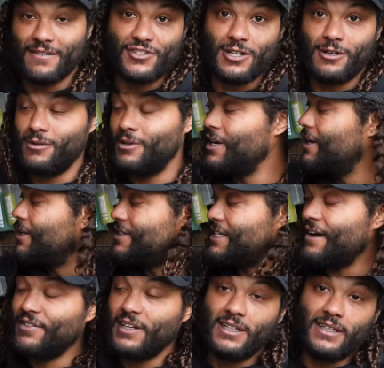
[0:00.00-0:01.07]
So
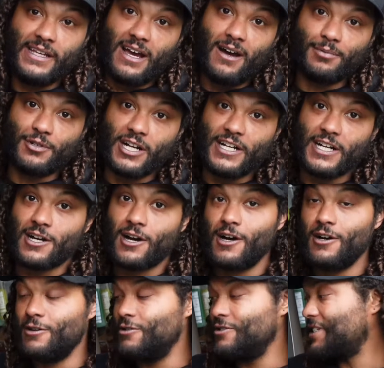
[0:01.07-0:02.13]
definitely upgrade your
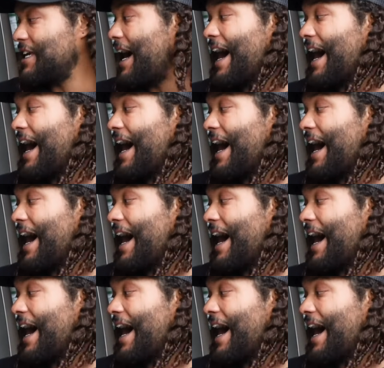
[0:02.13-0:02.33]
hose.